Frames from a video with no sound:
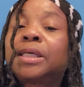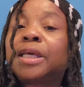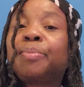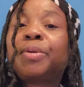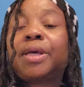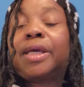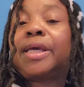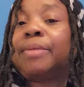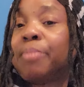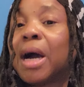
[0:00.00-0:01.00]
keep it
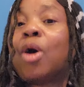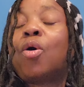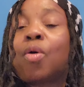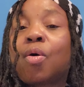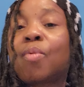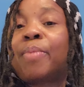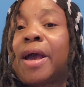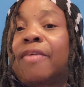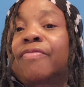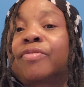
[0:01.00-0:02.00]
in my hall
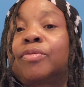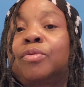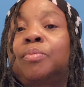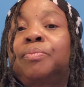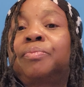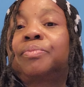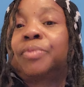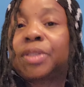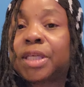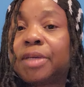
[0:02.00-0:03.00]
bathroom,
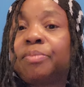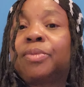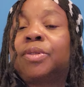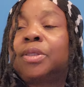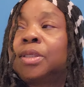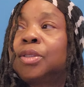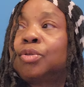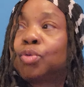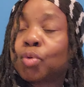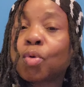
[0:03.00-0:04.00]
keep
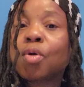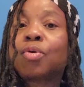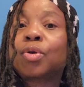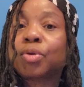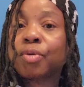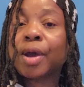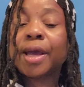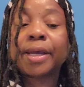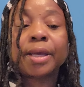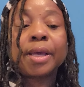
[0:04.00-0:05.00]
the door on a
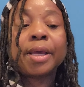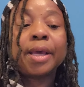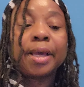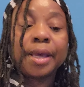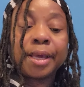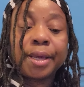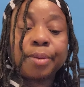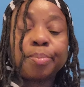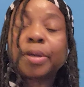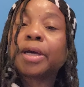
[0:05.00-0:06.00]
crack
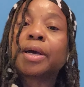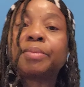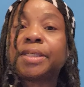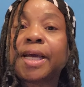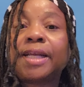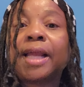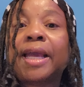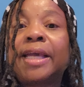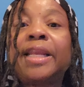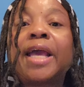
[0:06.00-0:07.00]
and plug up the
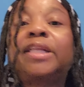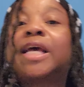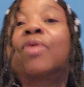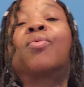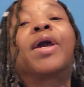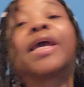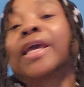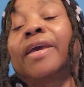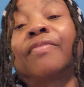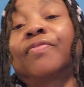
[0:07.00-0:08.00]
nightlight in there. That way
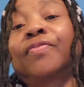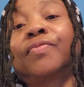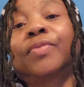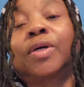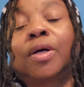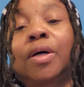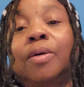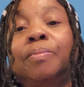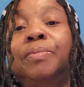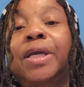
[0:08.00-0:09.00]
if
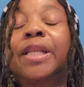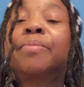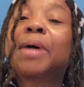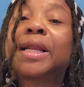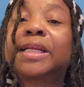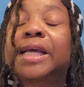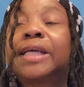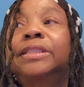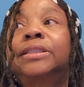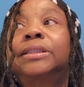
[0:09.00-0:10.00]
um, anybody that